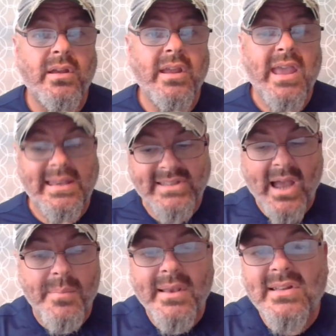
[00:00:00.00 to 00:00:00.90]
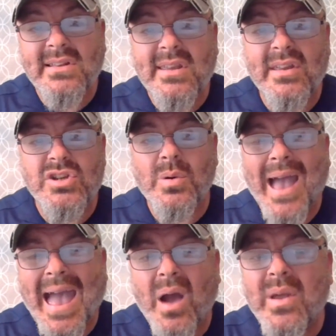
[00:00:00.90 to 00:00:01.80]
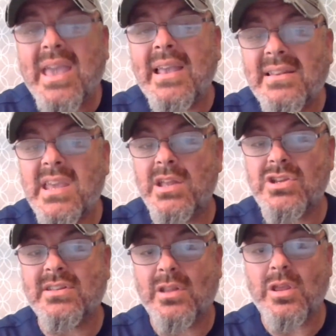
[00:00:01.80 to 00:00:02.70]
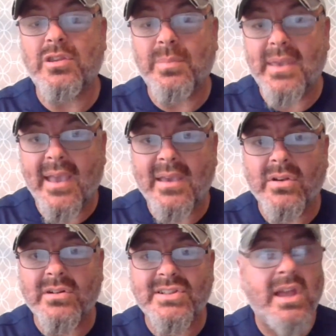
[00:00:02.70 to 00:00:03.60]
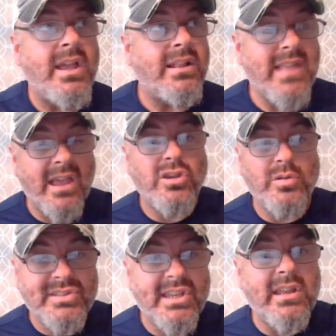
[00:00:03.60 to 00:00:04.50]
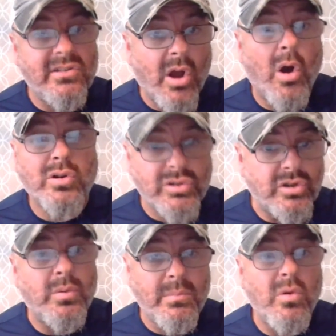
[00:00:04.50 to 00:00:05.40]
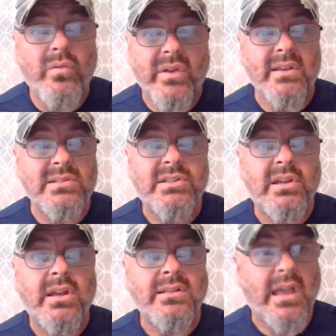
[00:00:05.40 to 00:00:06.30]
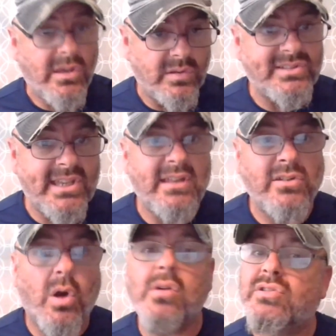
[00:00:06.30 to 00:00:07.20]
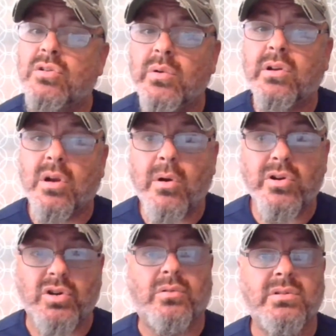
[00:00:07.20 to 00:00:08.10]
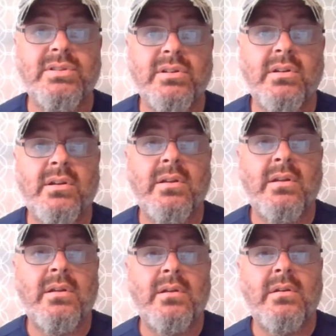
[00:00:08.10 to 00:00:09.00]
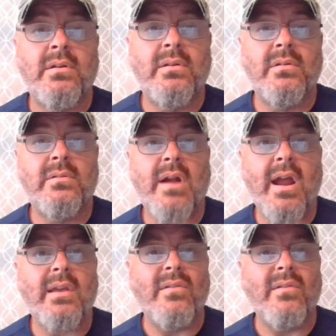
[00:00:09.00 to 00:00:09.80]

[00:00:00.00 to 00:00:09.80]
He's coming to teach you how he teaches these behaviors that you see dogs do in movies, that you see dogs do in commercials, right?